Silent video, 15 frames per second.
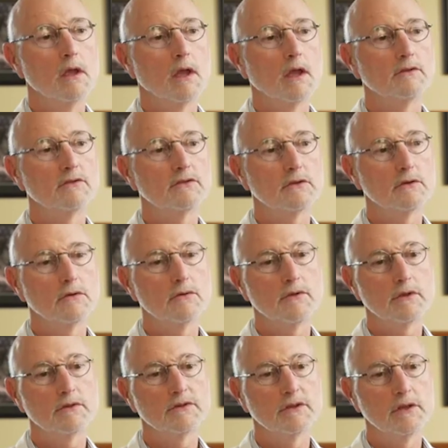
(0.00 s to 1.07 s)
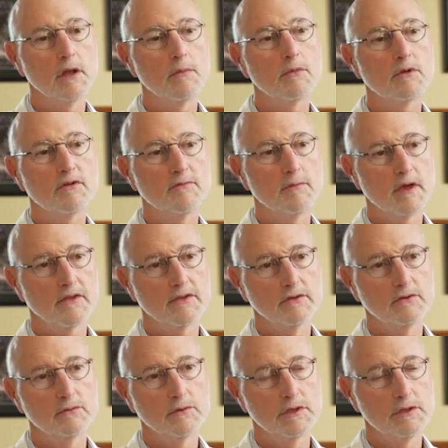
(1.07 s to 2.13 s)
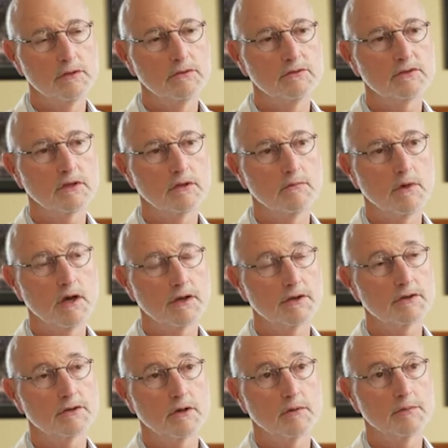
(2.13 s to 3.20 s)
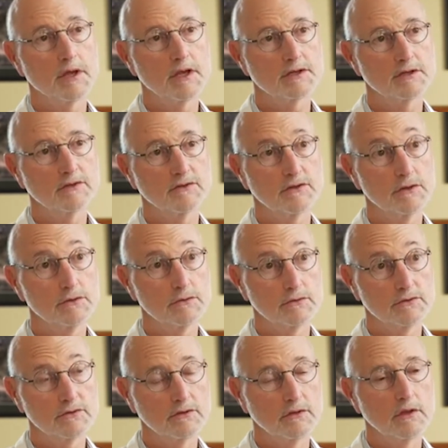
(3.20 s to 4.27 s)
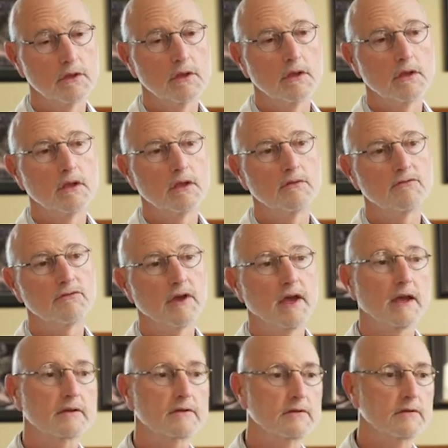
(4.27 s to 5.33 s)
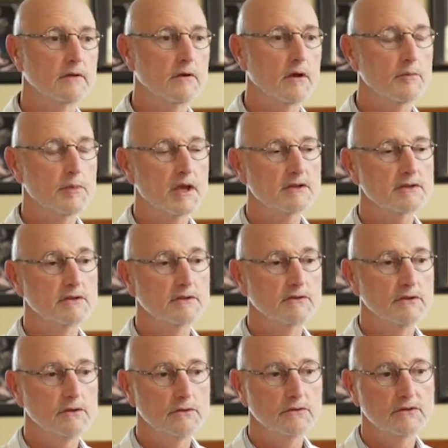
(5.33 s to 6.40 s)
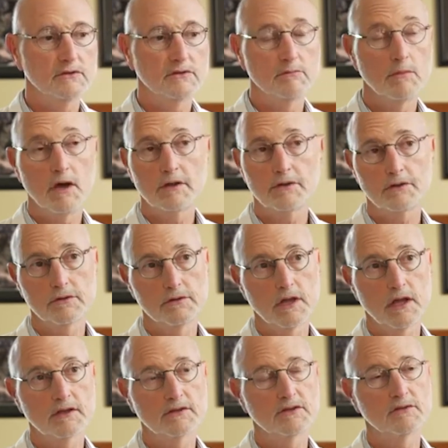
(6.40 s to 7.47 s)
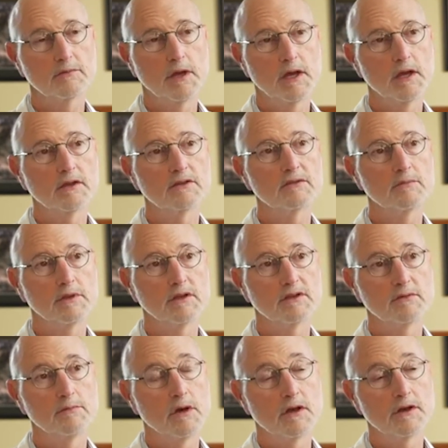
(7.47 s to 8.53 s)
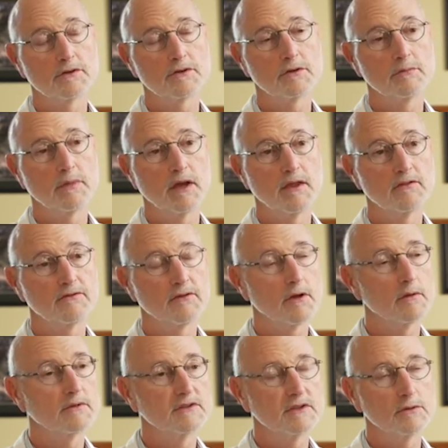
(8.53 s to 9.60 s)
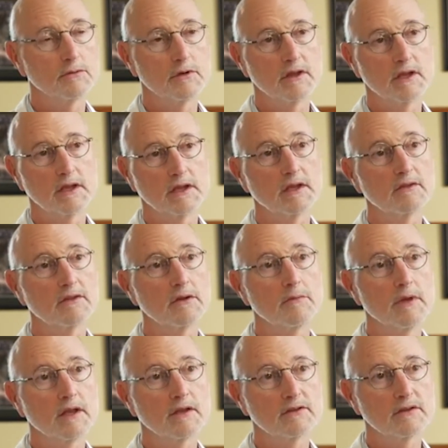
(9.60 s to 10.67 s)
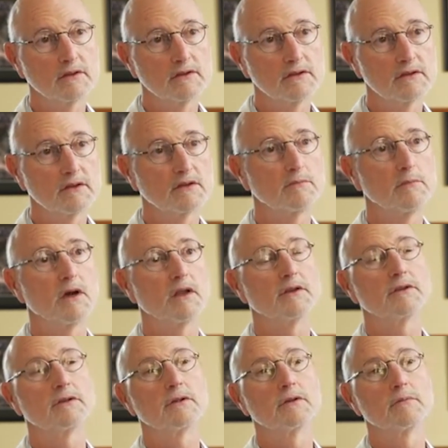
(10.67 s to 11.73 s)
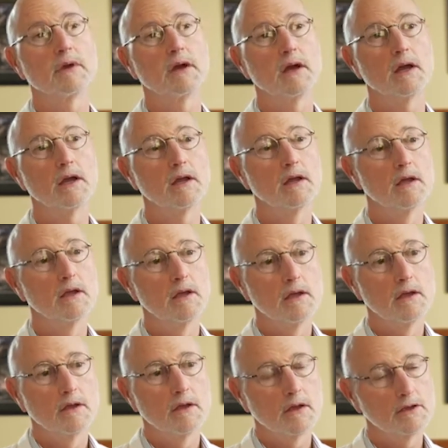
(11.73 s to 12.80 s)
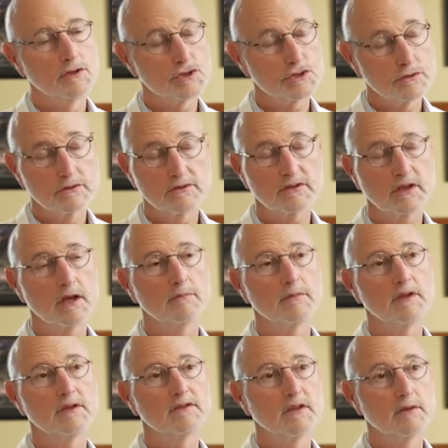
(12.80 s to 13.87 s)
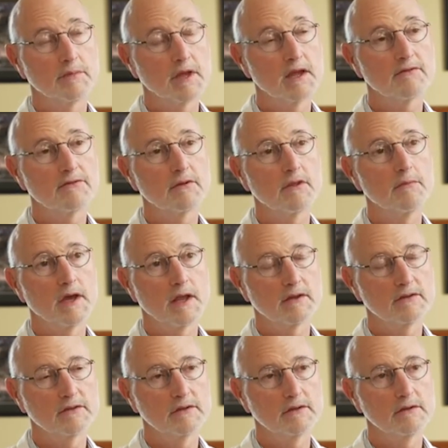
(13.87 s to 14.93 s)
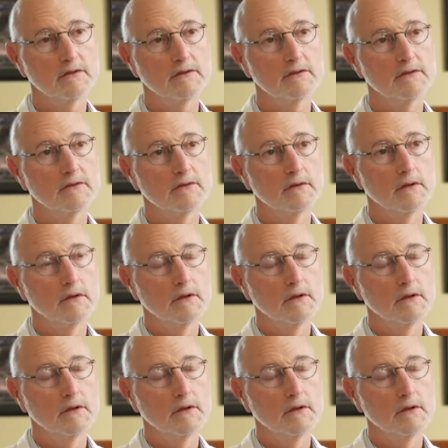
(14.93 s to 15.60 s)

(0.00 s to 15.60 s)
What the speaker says: And so there's a number of methods we use to monitor our patients' use. In fact, our patients' use is monitored not just by us, but it's monitored by the pharmacy where they get their medicines, it's monitored by insurance companies that pay for the medicines,